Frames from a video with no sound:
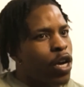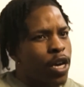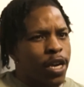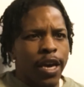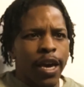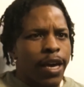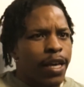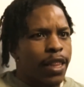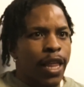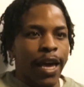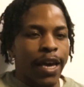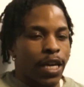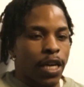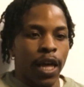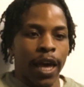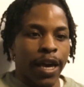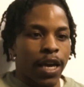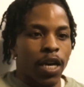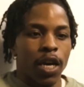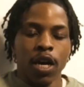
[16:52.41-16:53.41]
Yeah,
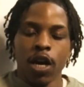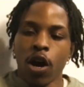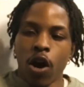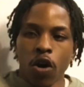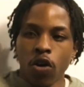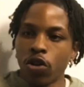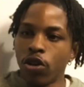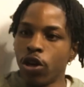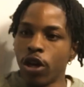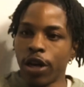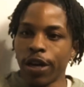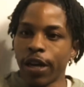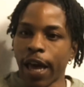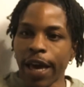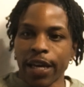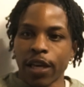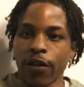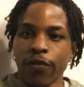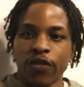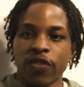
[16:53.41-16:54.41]
like hold on,
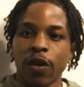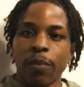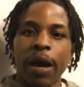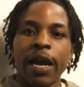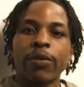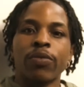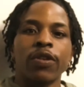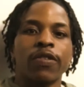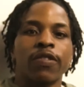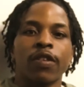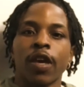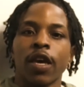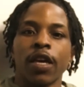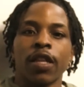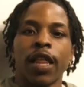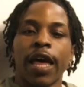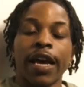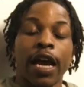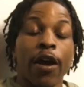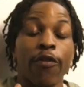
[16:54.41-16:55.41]
like if somebody would say,
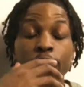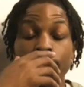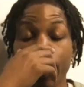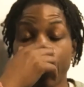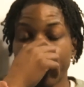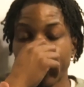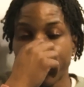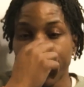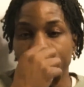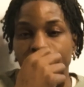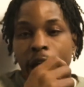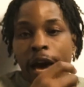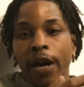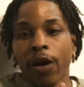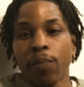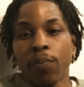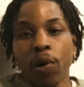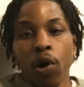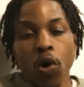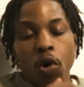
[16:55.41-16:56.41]
like, I remember they had
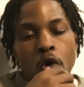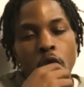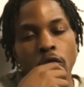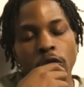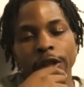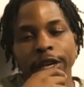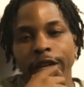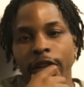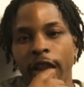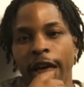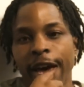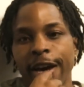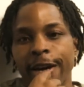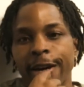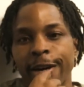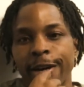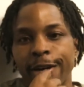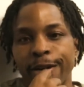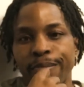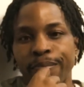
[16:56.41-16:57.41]
a poll in like
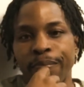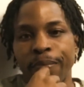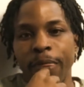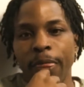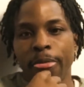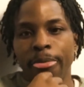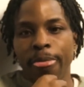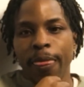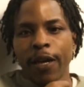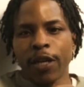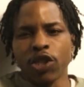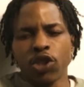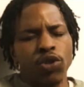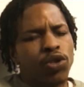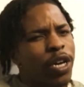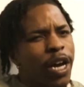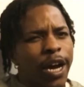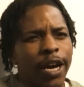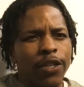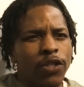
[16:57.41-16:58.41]
in
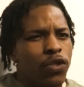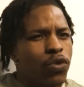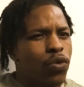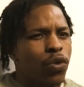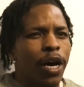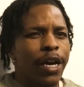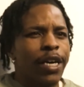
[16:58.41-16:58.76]
junior high school.